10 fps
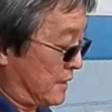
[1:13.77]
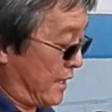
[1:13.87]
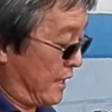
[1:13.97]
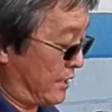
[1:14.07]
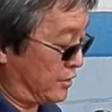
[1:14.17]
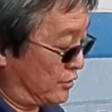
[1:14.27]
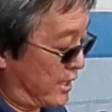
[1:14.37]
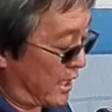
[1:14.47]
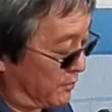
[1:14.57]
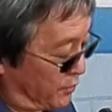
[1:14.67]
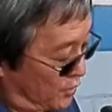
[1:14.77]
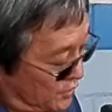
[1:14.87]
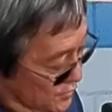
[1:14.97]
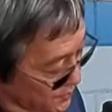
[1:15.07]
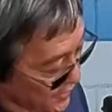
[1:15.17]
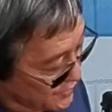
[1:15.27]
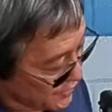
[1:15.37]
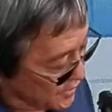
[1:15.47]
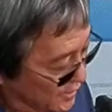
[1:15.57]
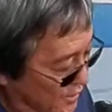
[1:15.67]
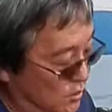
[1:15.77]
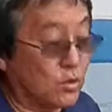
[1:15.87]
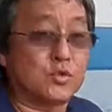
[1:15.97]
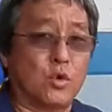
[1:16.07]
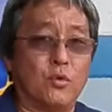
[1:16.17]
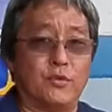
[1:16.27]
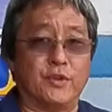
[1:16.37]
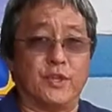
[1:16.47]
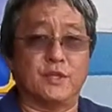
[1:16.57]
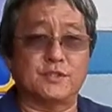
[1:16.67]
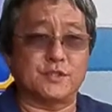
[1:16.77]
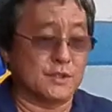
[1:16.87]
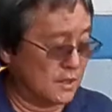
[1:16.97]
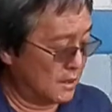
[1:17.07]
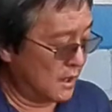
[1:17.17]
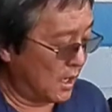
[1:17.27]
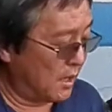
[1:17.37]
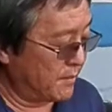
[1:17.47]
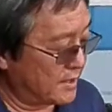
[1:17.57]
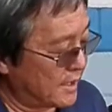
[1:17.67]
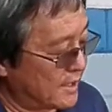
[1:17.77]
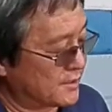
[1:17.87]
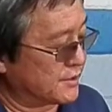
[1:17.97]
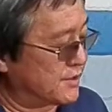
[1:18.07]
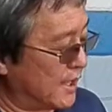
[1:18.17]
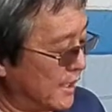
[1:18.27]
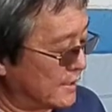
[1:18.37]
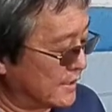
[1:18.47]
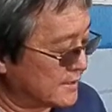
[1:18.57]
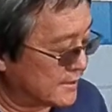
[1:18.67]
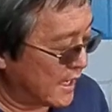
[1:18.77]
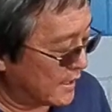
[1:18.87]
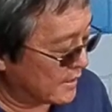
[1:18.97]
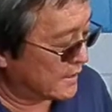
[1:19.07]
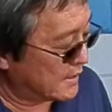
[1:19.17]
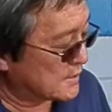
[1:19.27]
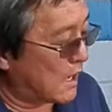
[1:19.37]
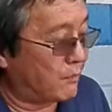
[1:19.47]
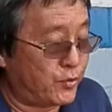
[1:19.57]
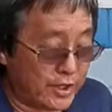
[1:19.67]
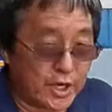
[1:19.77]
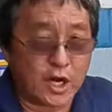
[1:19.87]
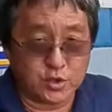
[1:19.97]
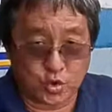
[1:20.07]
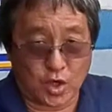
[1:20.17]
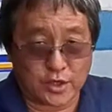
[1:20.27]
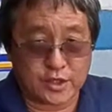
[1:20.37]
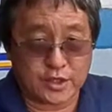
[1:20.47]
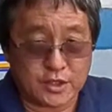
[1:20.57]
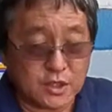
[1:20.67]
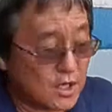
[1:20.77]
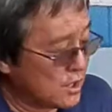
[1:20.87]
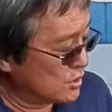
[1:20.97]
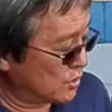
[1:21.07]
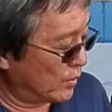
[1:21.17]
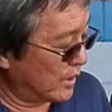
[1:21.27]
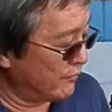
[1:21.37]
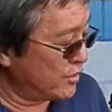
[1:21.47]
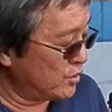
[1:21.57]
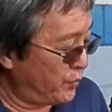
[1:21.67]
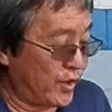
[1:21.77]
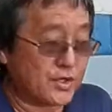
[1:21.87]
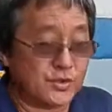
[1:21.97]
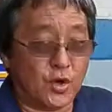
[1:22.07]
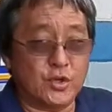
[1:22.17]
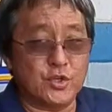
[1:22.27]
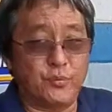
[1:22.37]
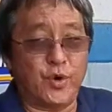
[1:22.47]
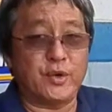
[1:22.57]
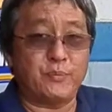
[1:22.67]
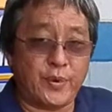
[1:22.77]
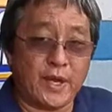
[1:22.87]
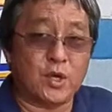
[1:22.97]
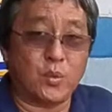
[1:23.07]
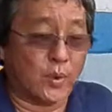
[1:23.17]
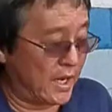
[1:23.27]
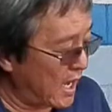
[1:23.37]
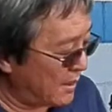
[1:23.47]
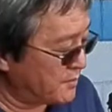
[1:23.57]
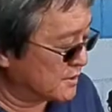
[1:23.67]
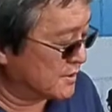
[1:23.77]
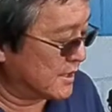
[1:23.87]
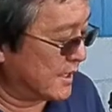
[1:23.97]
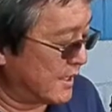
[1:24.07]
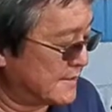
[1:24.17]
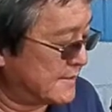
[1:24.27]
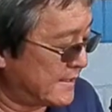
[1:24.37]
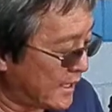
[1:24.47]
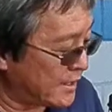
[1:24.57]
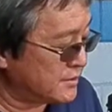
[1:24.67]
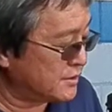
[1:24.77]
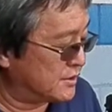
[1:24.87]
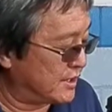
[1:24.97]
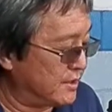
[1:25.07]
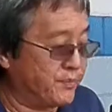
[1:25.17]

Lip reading: And your calipers basically goes over this. Again, as I said, is that it is operated hydraulically. So whenever you press on your brake pedal, what happens is that it sends the